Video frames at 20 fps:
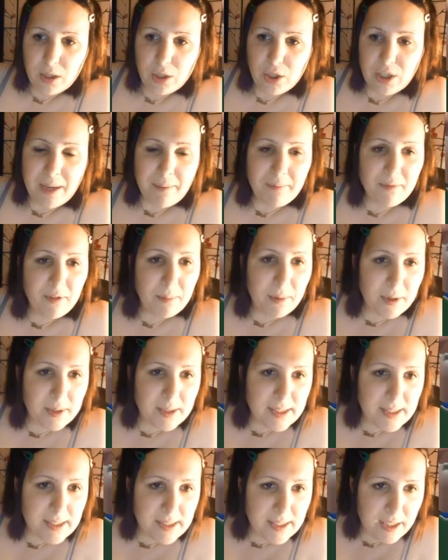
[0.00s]
Chamfer
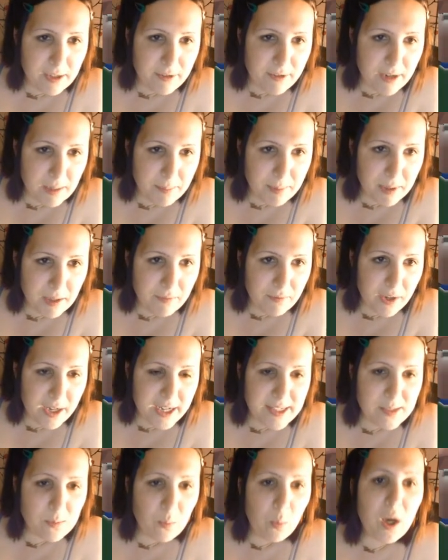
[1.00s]
Box's incredible advice.